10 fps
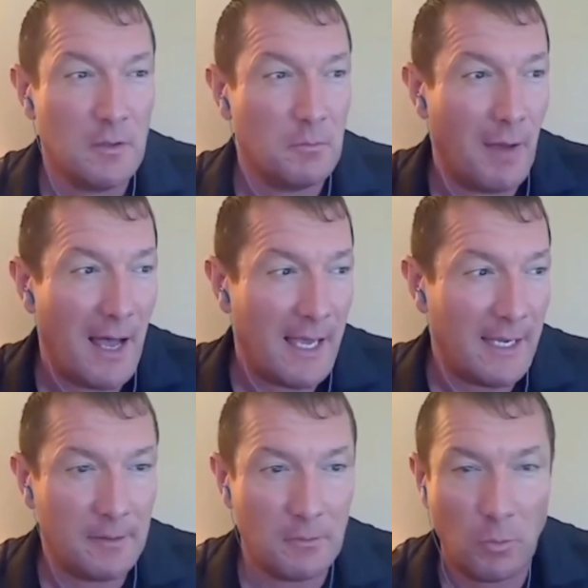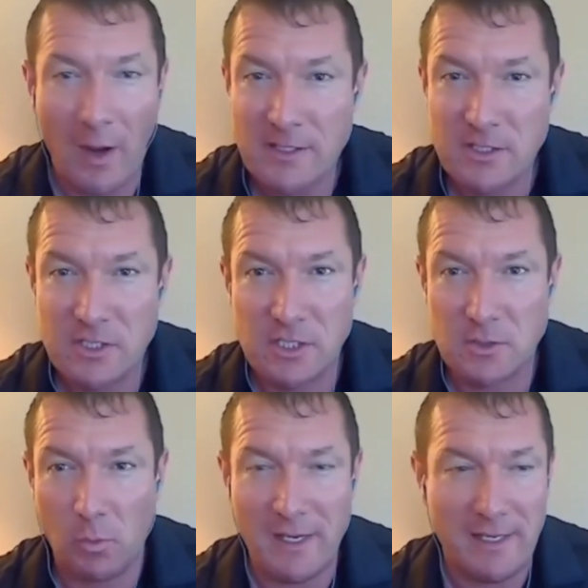My rents
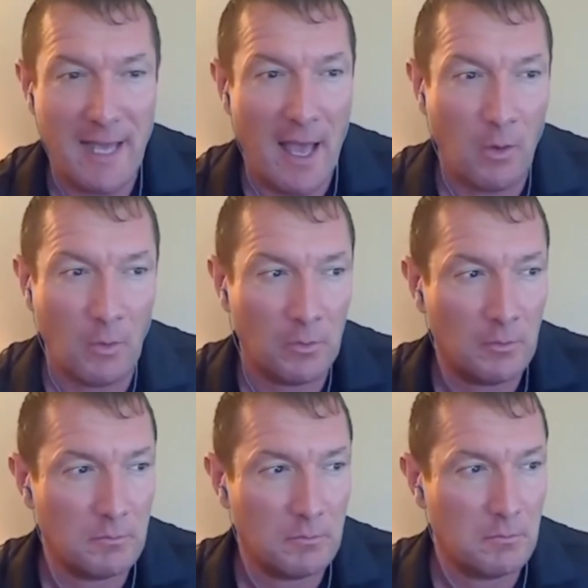just went down